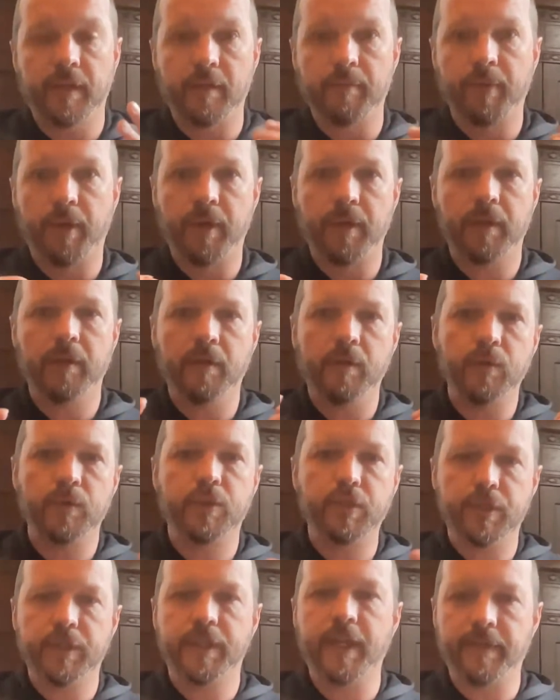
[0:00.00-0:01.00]
about, oh,
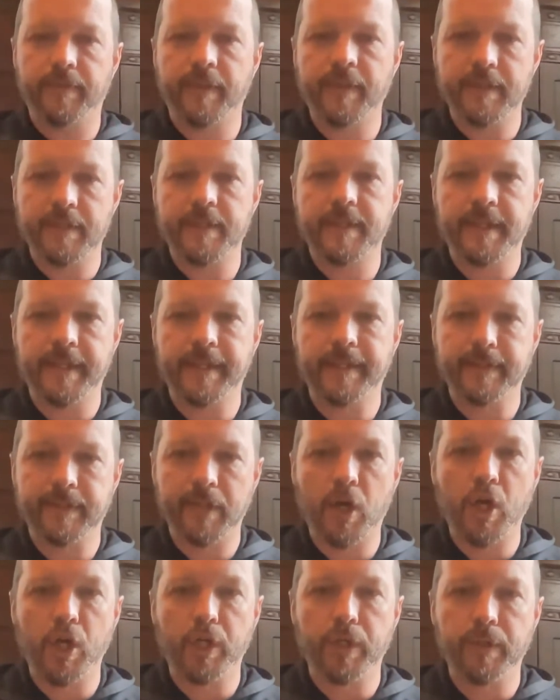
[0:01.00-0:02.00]
just get this thing
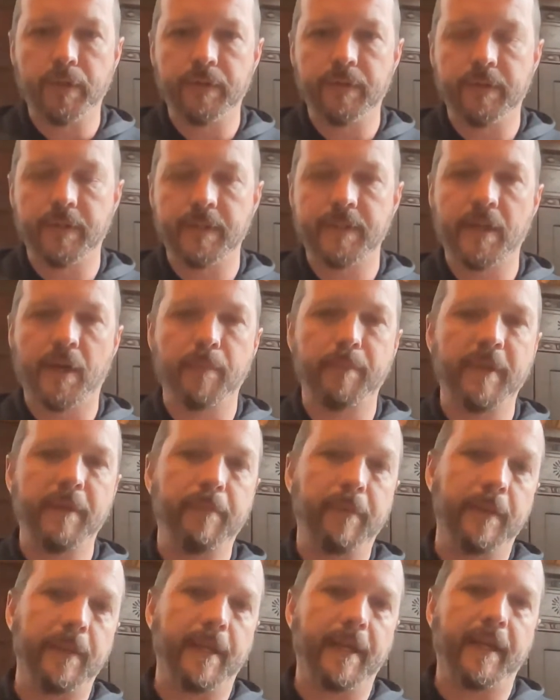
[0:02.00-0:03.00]
done, that's how
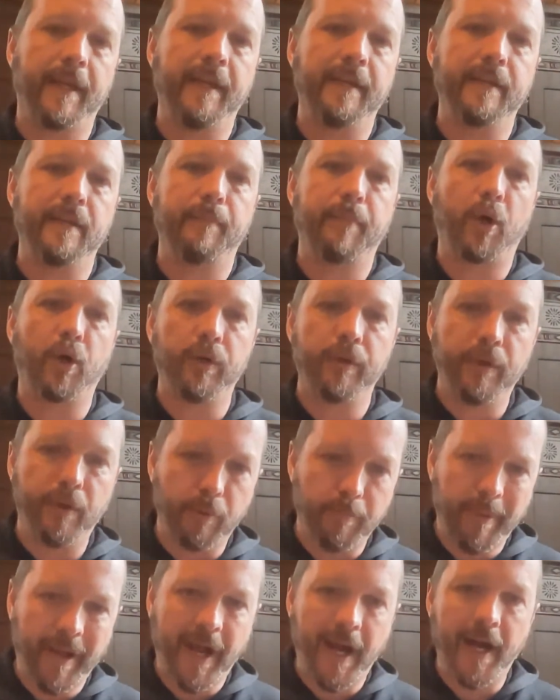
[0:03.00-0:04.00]
people like end up hurting their
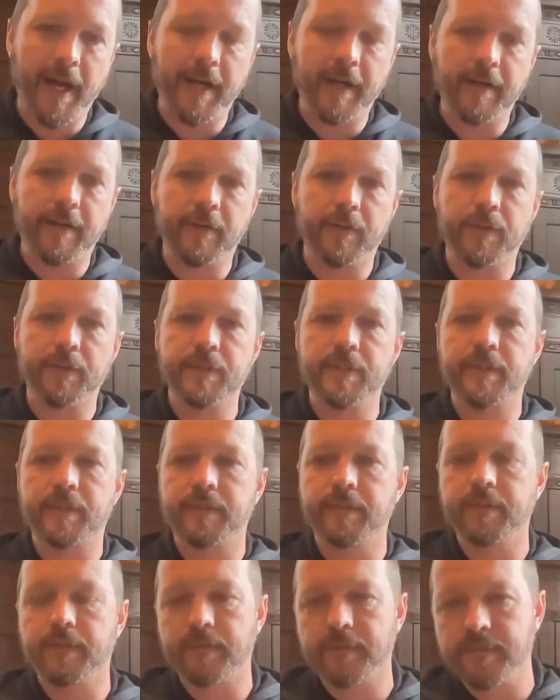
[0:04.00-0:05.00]
back or
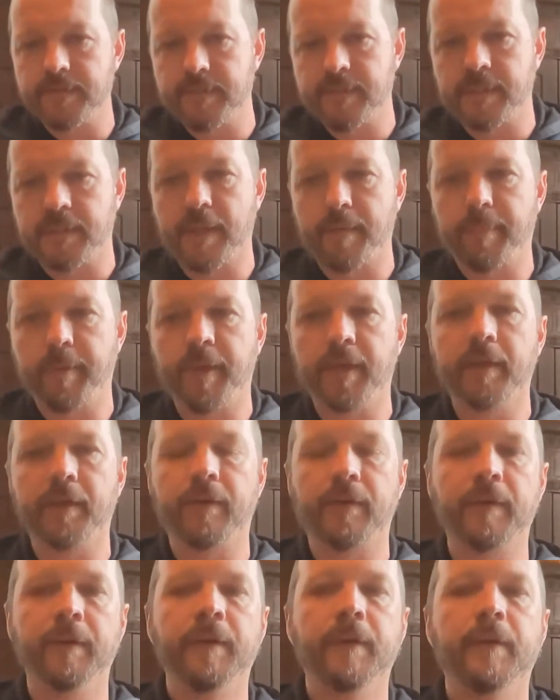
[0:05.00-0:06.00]
slipping.
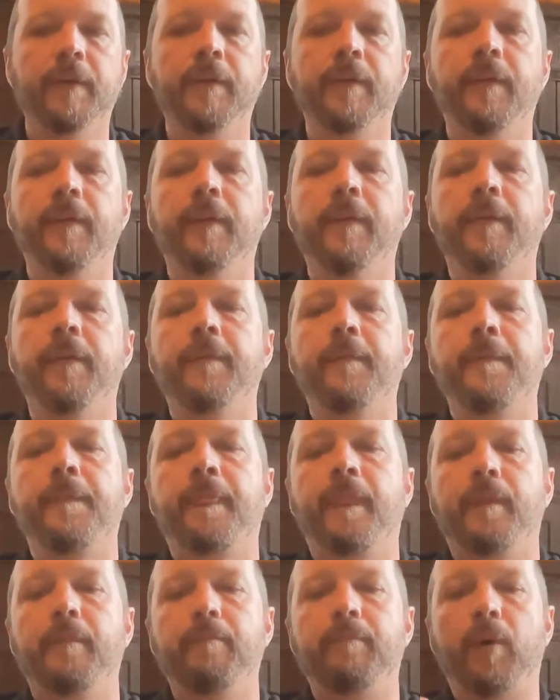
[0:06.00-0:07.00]

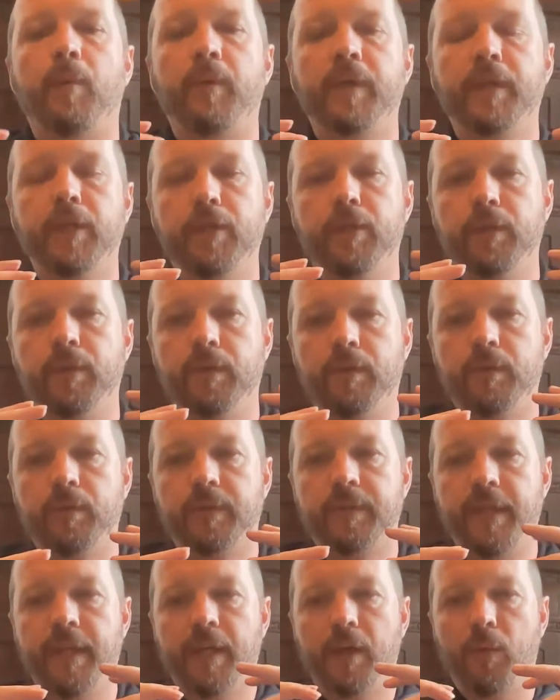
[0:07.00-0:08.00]
But when you
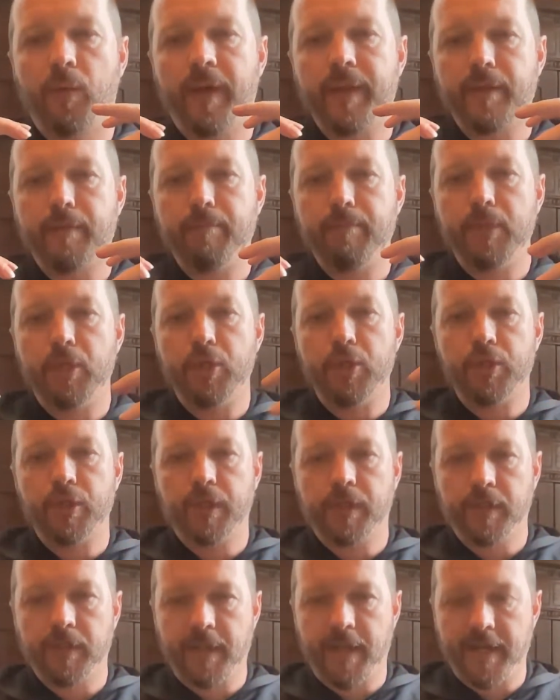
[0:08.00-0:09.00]
take away the
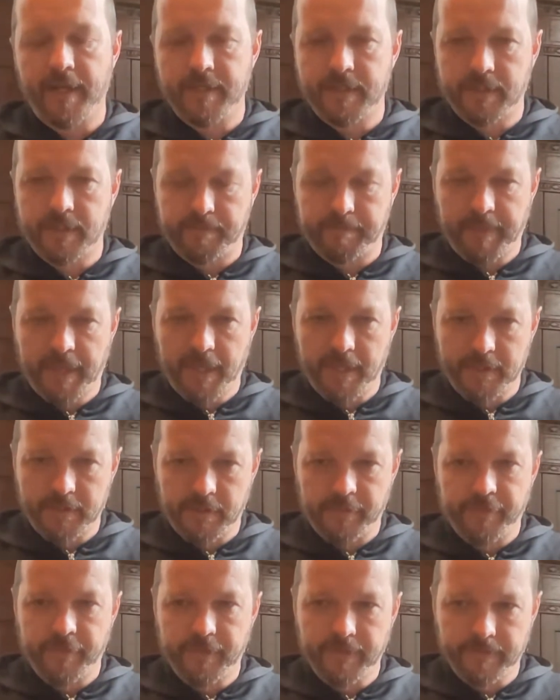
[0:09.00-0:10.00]
musical aspect
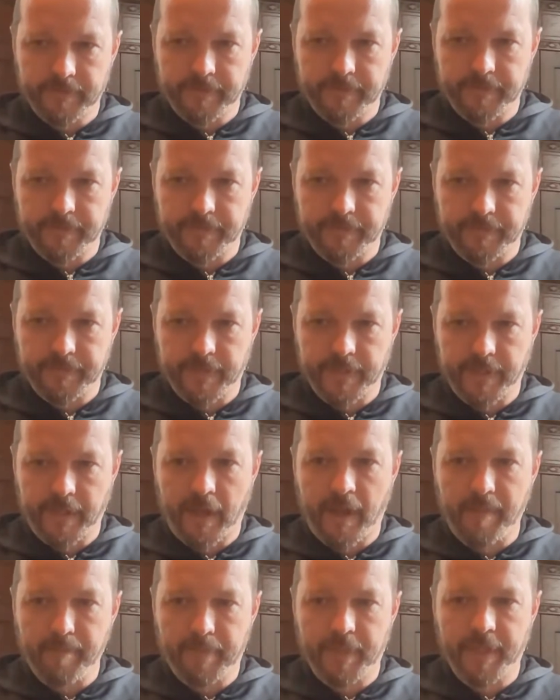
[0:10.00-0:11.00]
of it, like
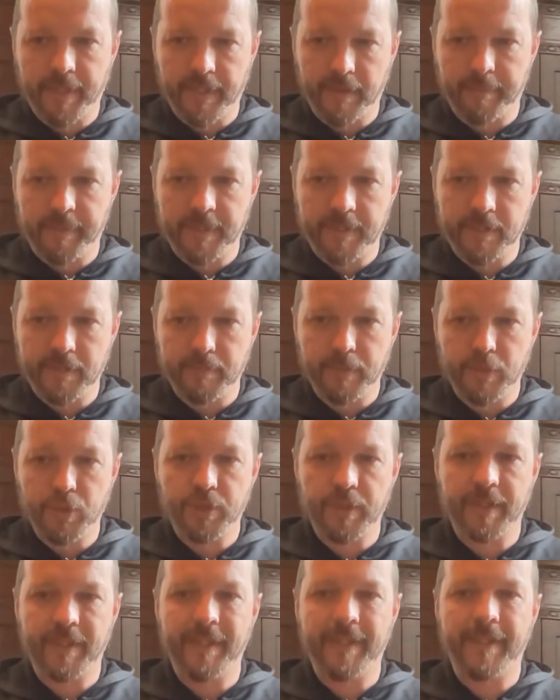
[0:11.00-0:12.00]
I'm playing a piece of
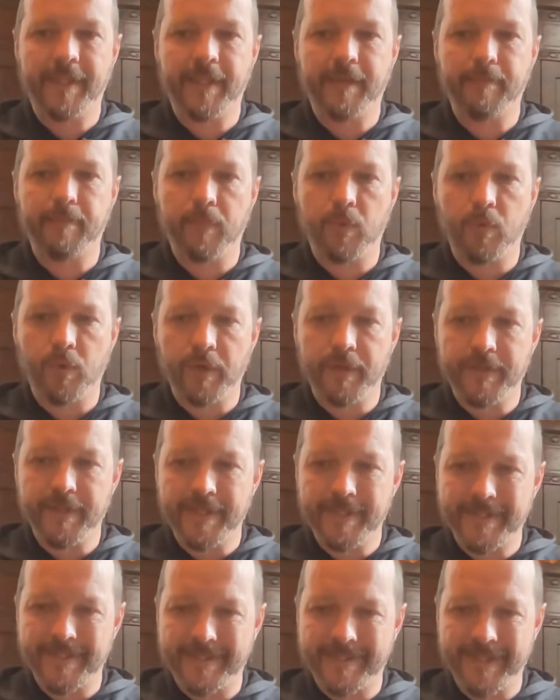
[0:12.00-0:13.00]
music, you get more in
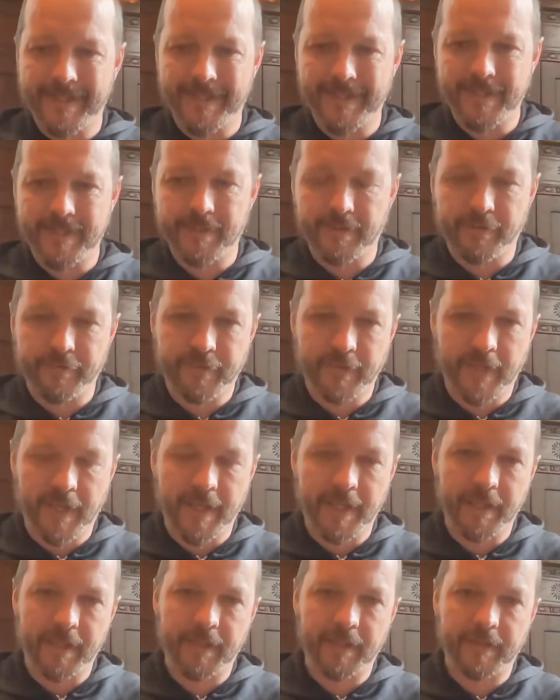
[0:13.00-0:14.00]
this sense of
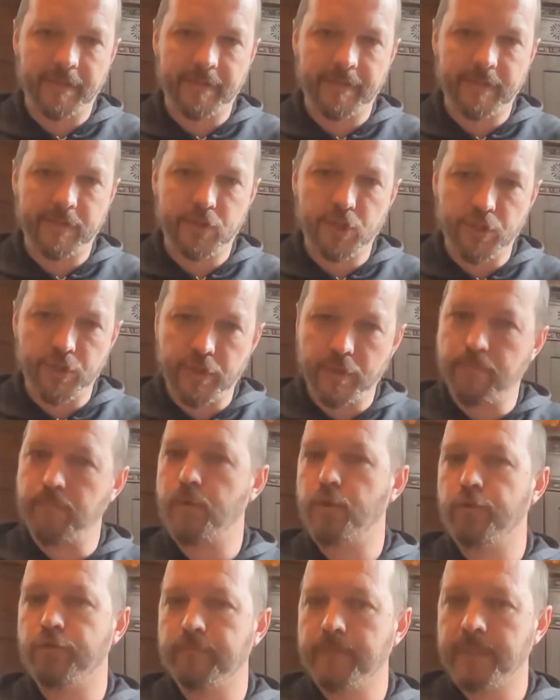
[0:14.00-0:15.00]
like just the
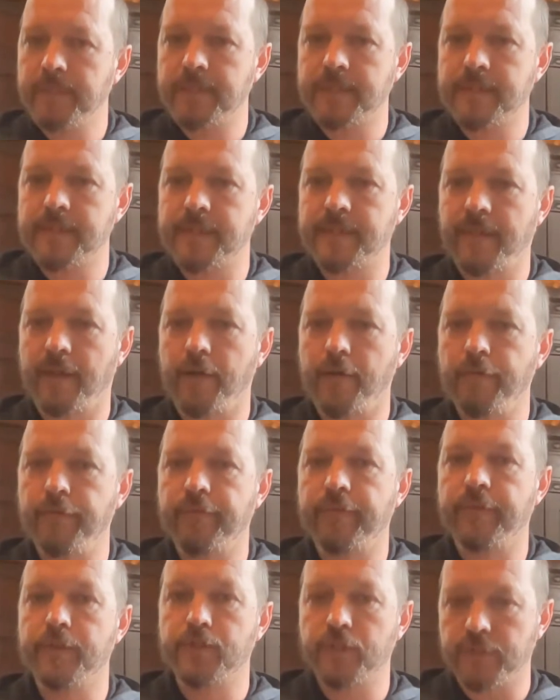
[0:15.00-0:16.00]
movement itself
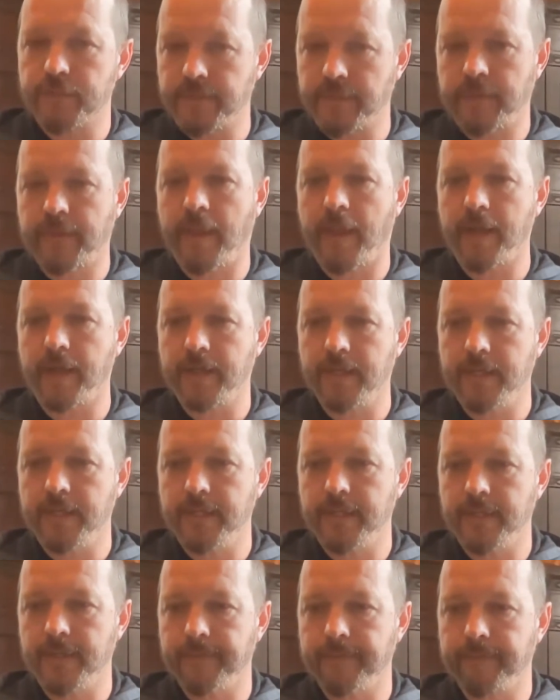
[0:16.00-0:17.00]
and just the
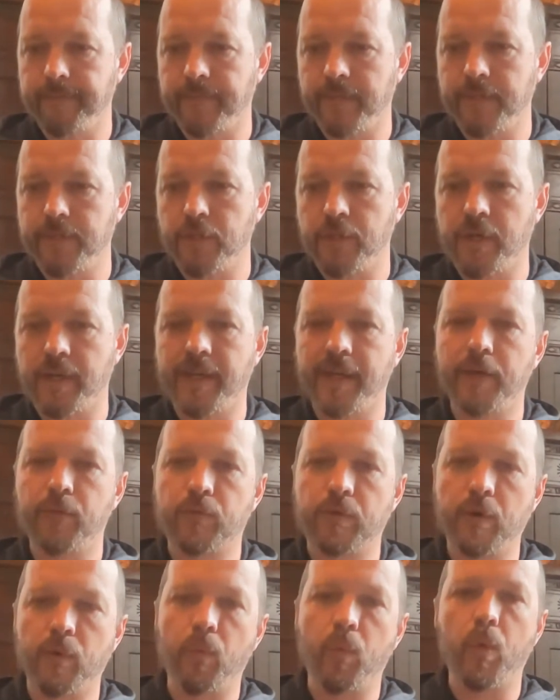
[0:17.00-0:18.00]
technique. And you're not getting
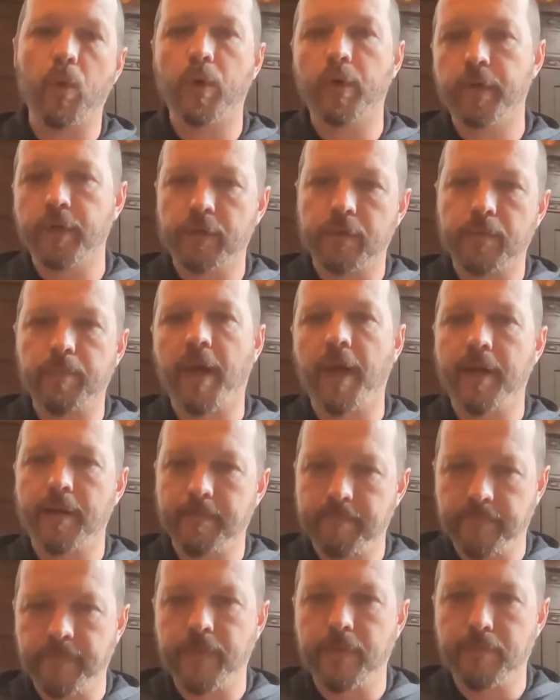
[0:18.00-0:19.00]
rewarded by
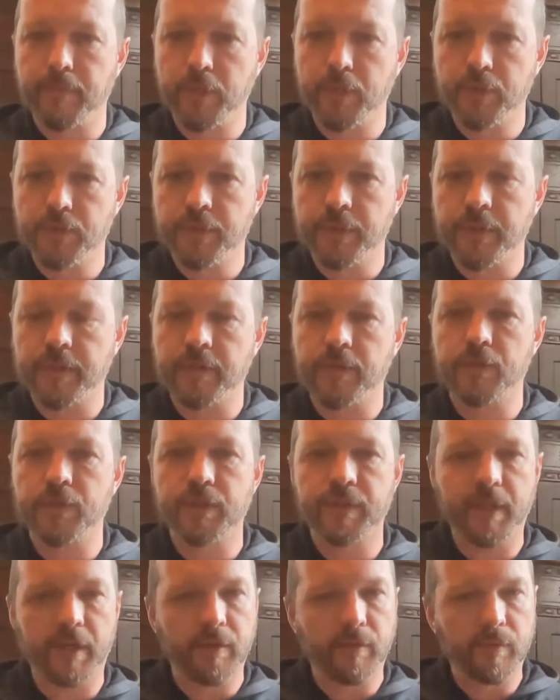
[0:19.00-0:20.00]
the music. You're
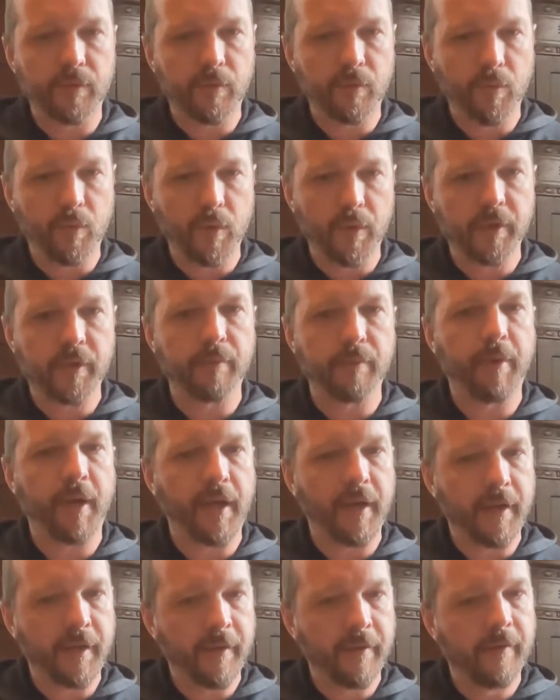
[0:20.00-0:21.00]
just getting rewarded
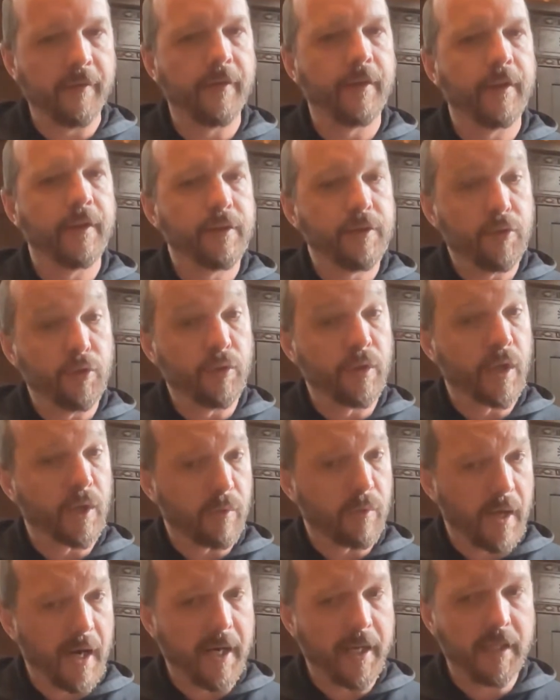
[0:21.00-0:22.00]
by doing it
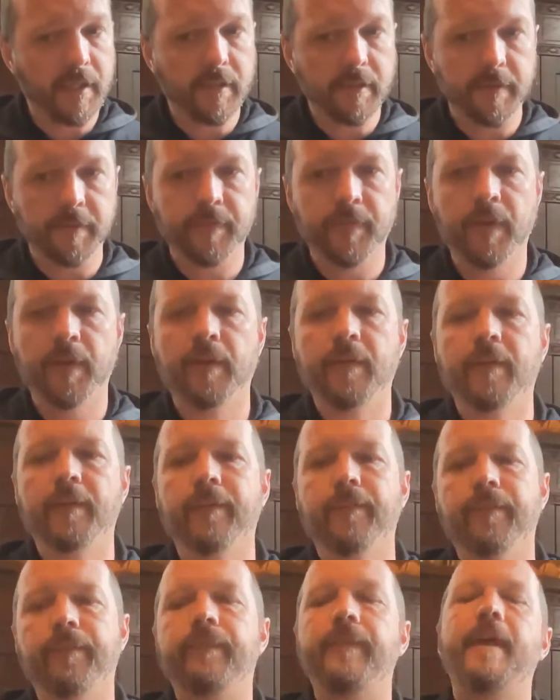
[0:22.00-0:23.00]
right.
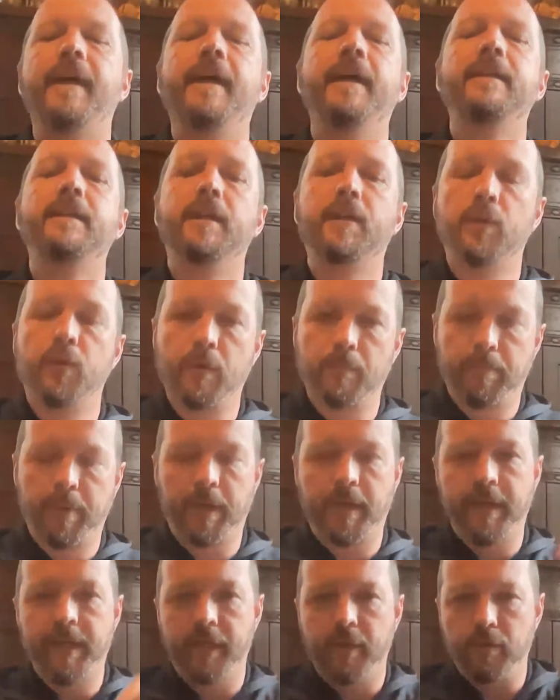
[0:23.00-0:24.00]
Then you go and
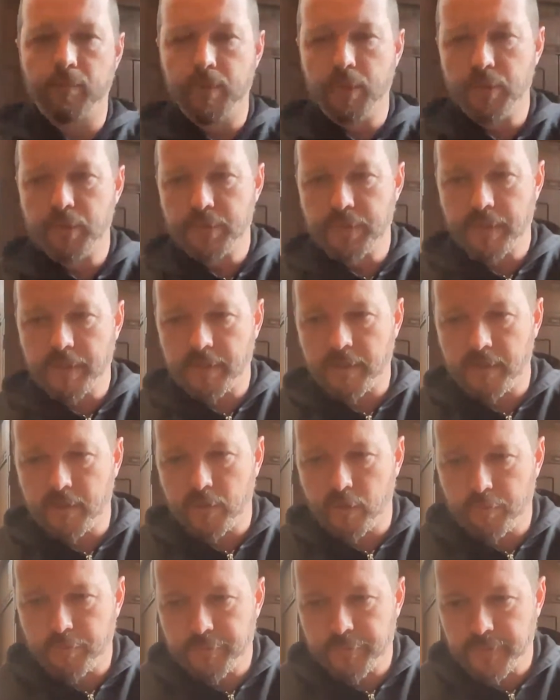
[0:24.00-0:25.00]
play your music, and
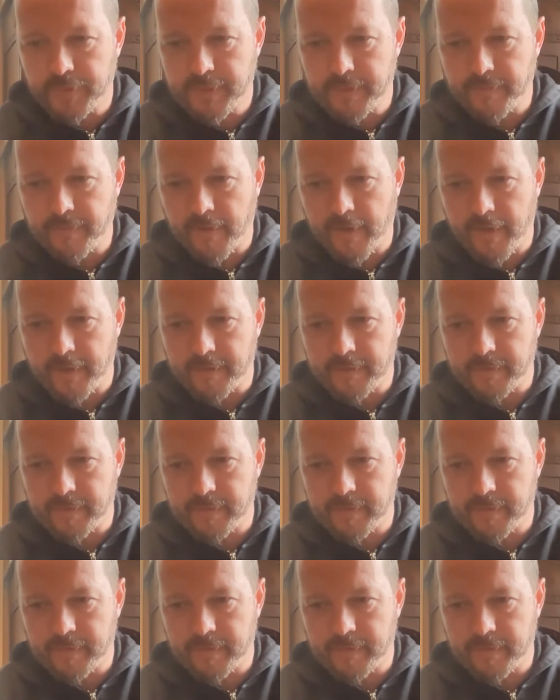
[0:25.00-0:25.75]
hopefully that